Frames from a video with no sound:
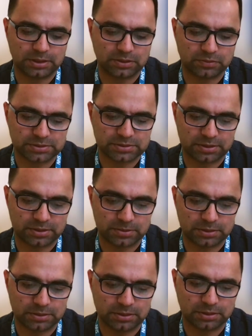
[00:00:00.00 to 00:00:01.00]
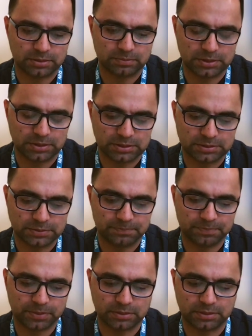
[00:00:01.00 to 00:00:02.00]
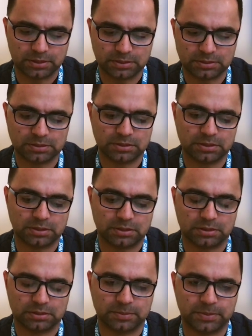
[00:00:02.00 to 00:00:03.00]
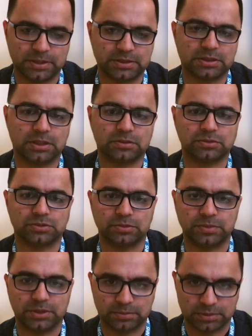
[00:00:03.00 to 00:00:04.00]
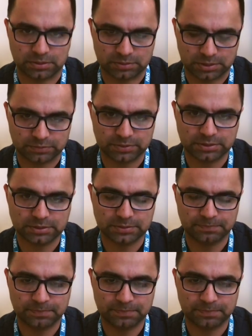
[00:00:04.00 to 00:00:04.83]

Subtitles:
enterocerebral bleed, then the platelet count should be above 100.